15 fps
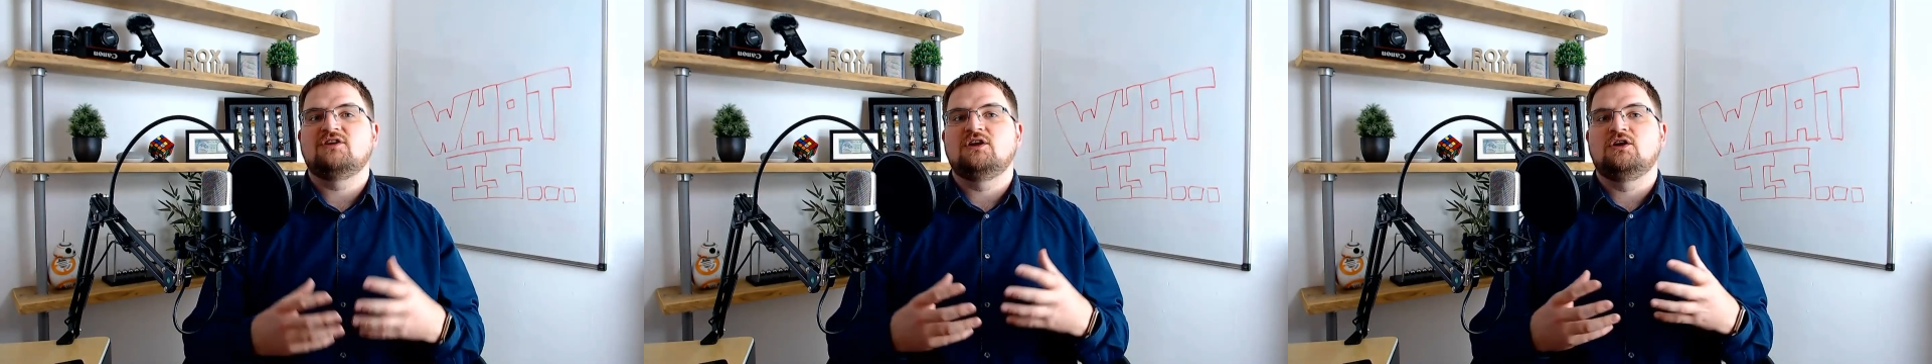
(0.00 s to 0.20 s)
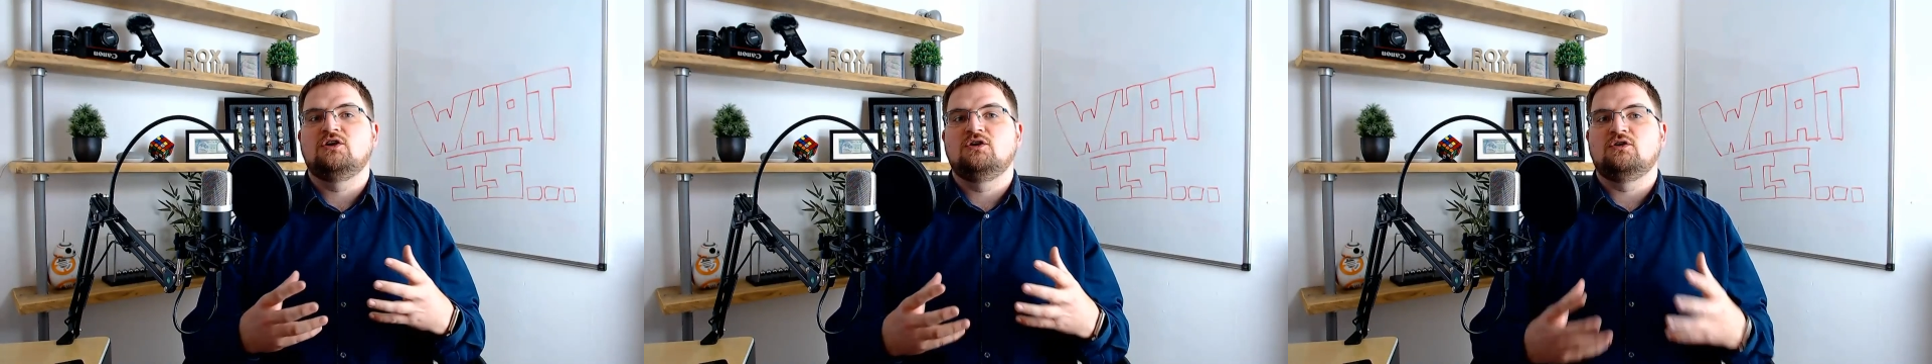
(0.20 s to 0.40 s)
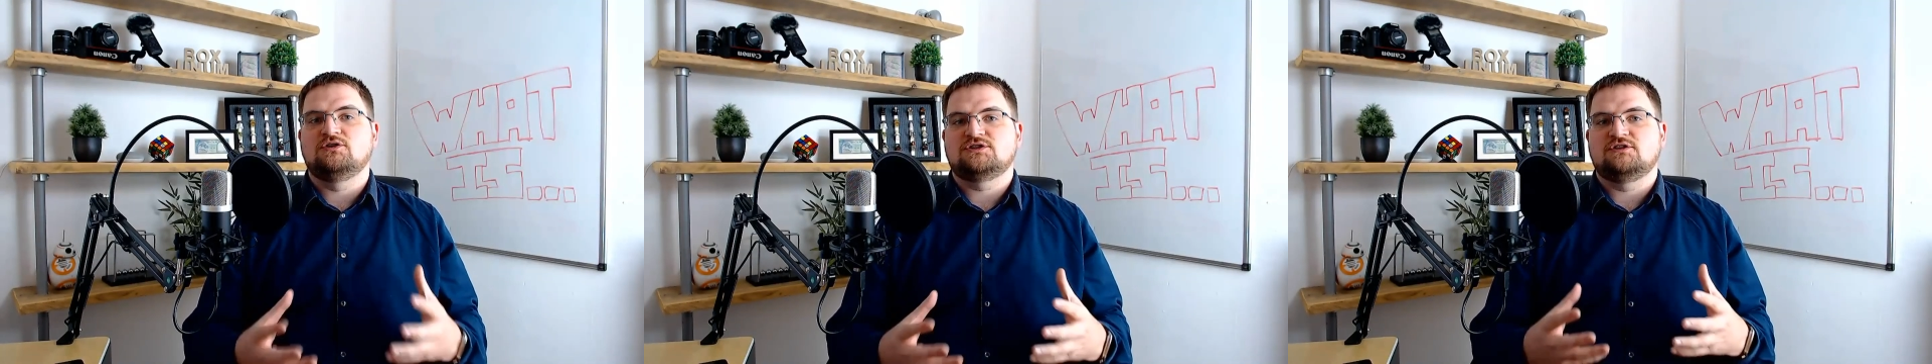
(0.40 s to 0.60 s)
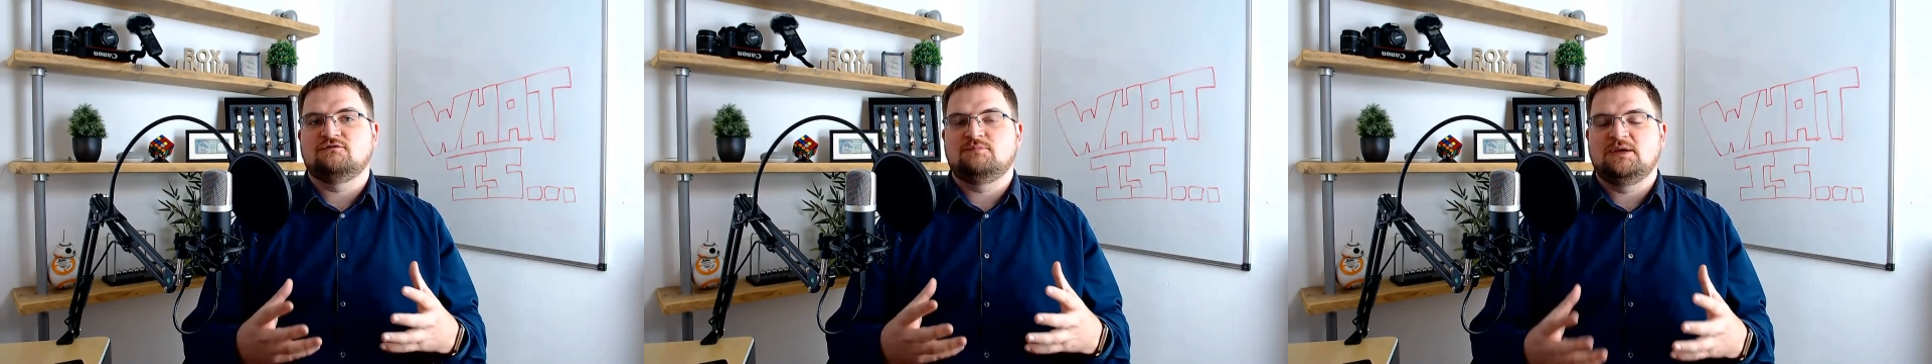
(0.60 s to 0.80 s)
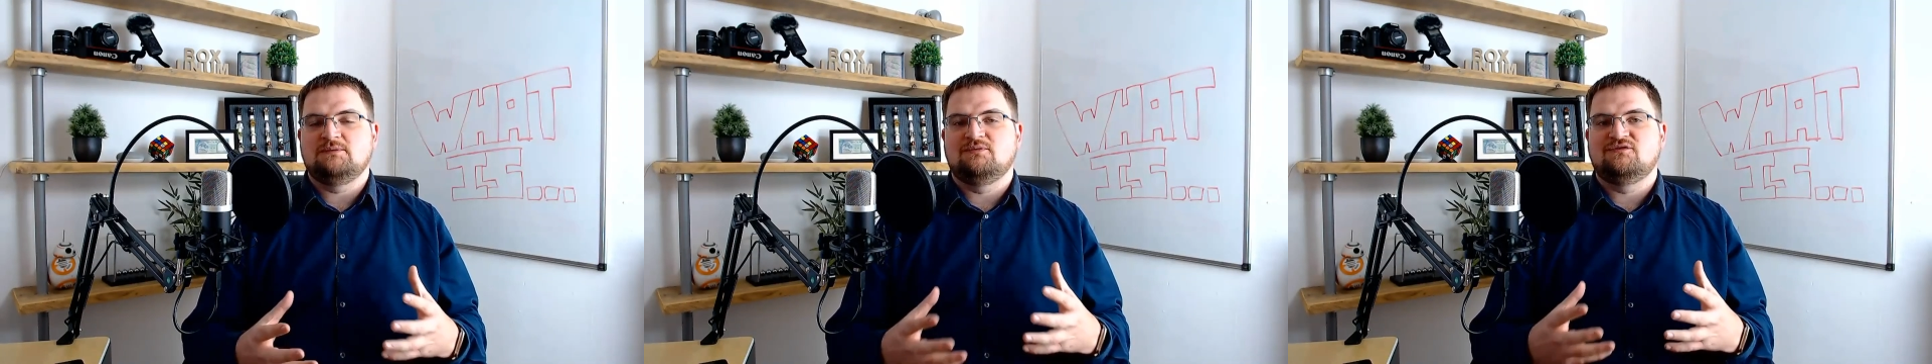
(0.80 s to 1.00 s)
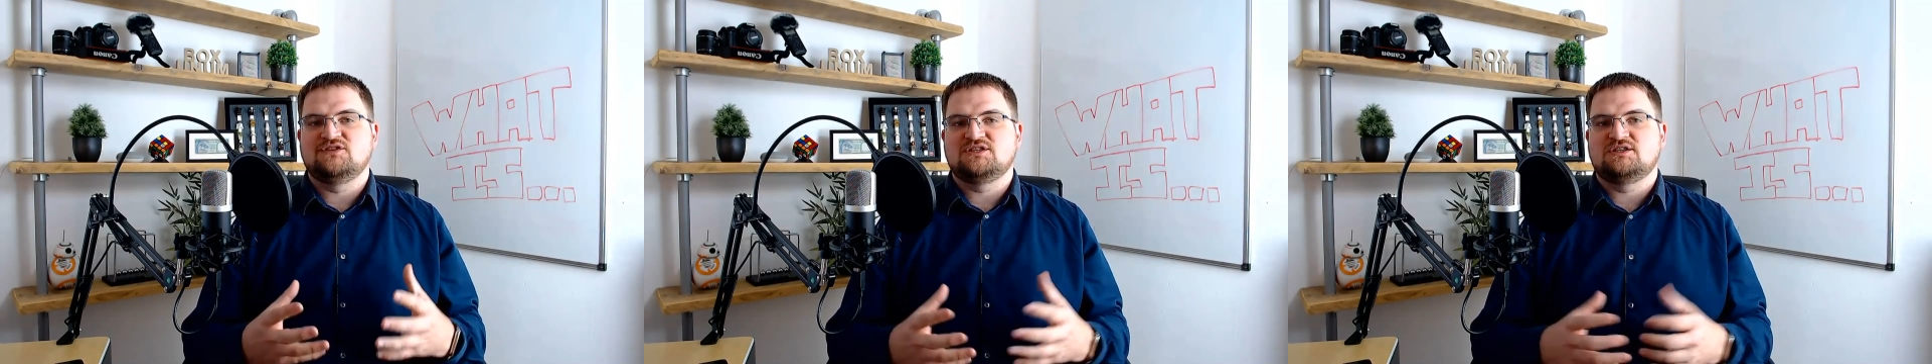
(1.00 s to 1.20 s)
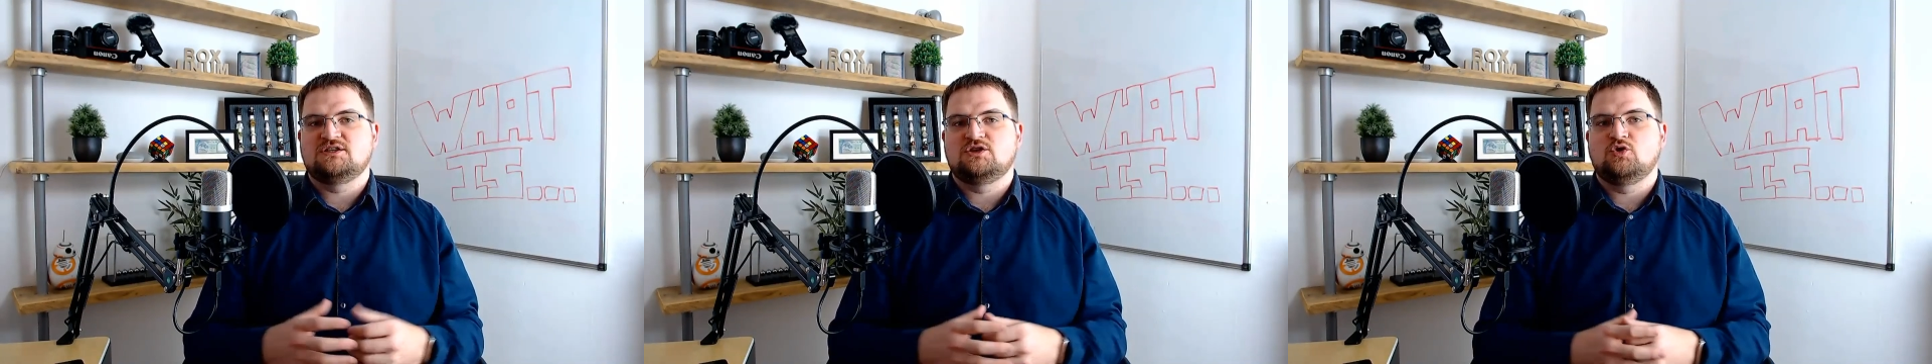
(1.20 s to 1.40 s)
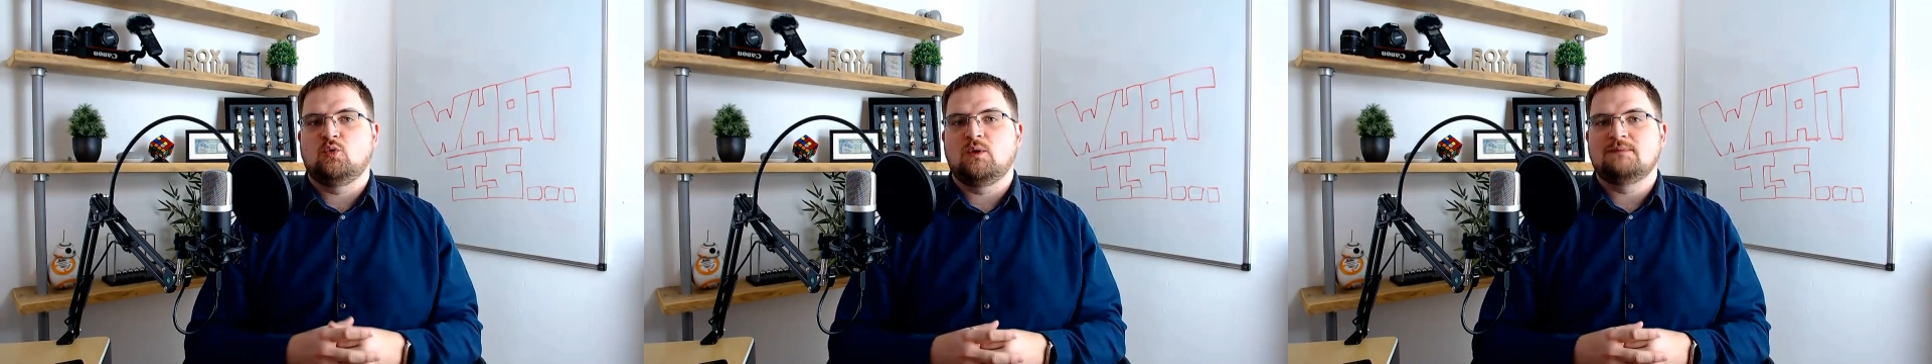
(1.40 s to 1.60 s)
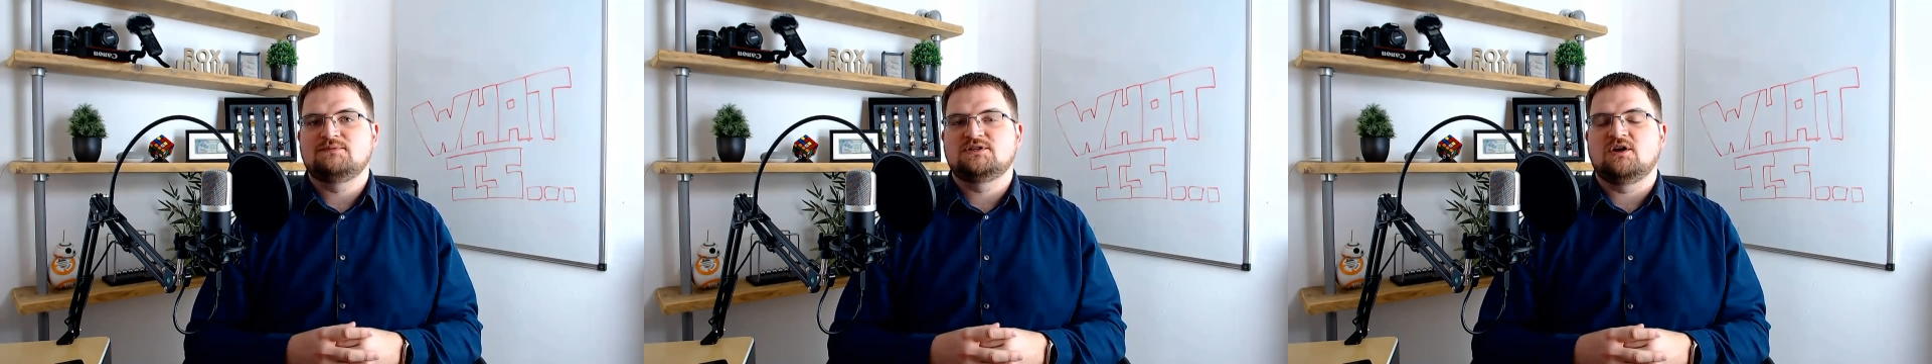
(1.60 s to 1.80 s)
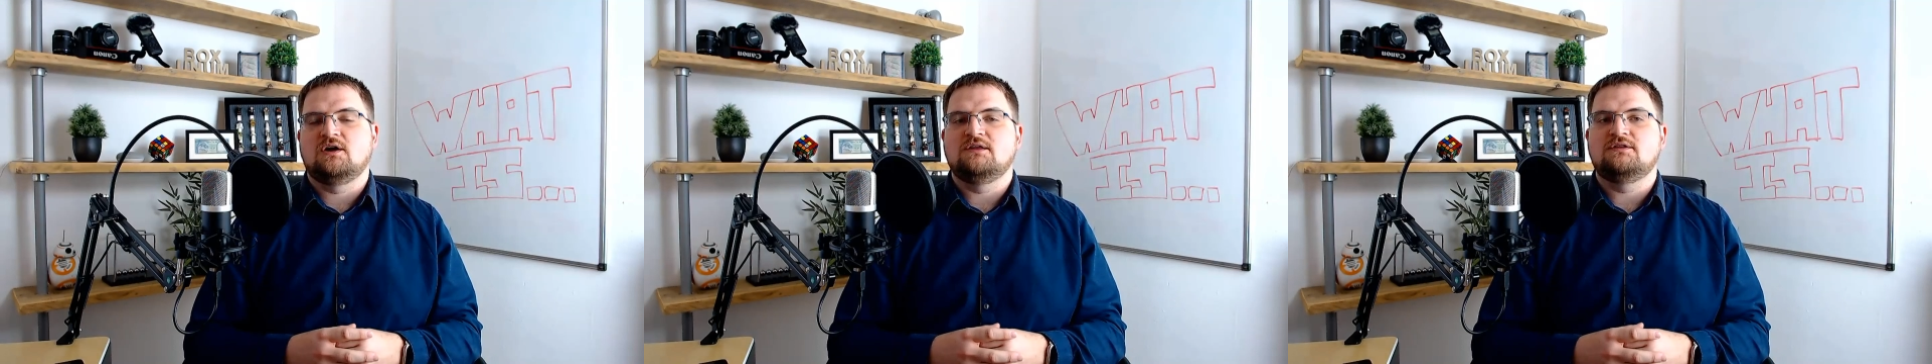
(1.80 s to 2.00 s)
a lot of people visiting your
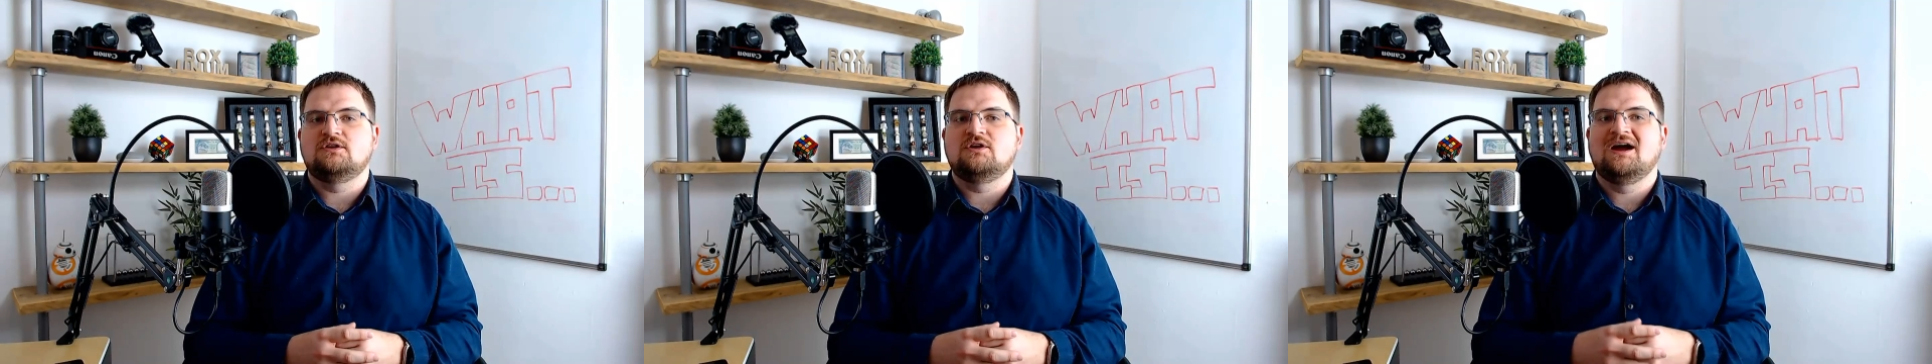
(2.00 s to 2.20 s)
website that you